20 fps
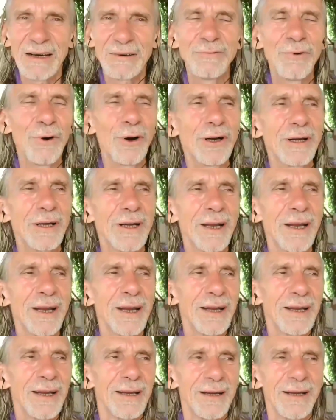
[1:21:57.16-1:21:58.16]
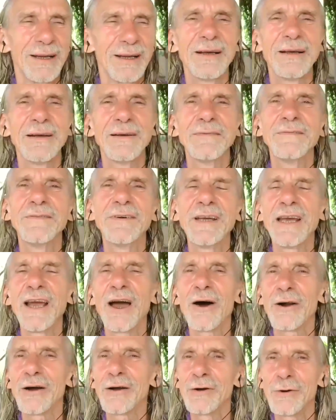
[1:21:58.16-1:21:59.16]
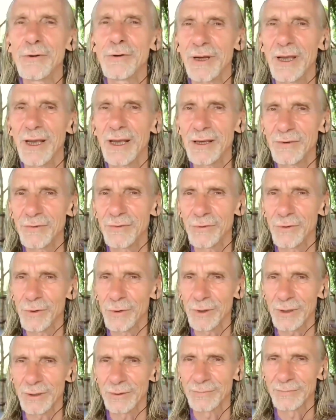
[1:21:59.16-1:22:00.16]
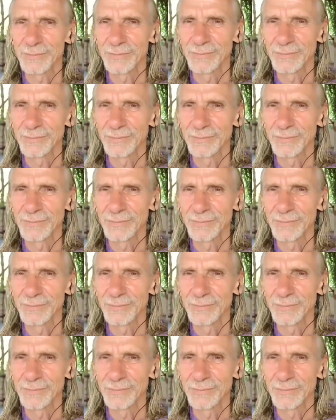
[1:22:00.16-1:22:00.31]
What we are looking for,